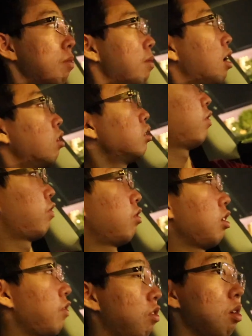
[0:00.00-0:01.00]

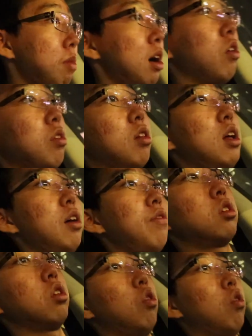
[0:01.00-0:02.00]
miles left.
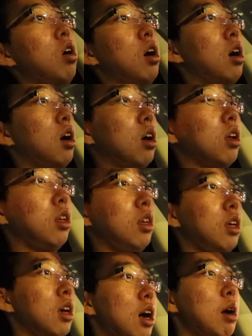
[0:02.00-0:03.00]
So
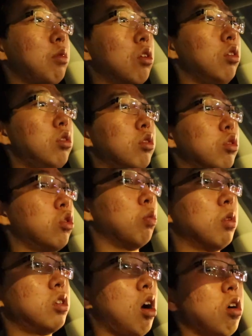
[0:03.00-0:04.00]
yeah, I'm going to a
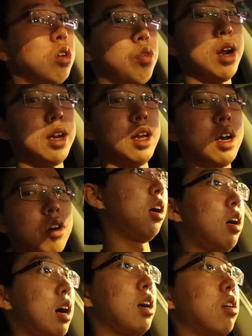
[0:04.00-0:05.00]
supercharger right now.
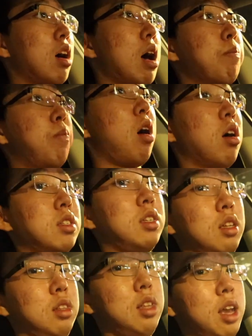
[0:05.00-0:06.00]
I'm gonna unbox
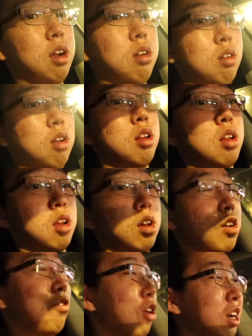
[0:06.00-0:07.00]
it there.
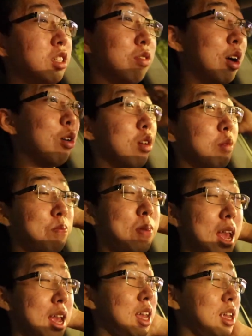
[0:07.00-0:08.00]
For this one, I only
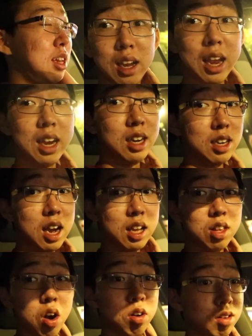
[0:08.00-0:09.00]
paid
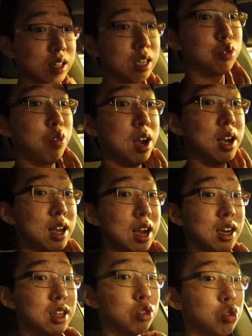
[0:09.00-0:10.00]
$89. That's why I
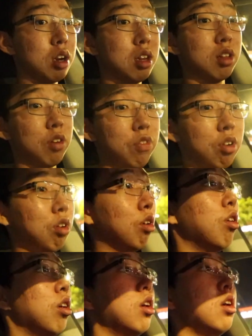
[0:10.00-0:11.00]
didn't trade in the phone,
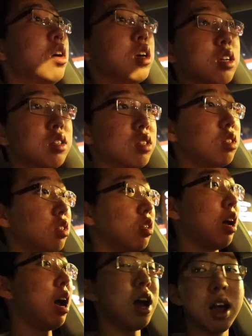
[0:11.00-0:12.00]
because
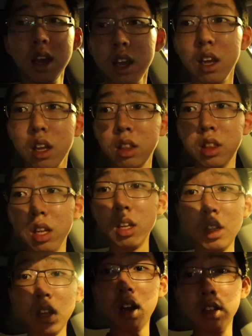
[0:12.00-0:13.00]
I
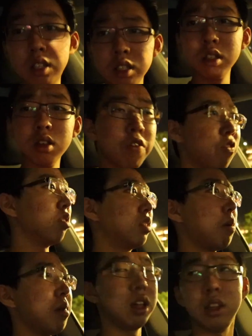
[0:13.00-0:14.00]
did this is the first
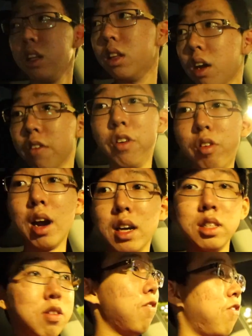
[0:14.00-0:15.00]
time I did the
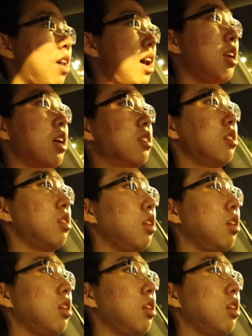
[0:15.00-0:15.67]
Verizon finance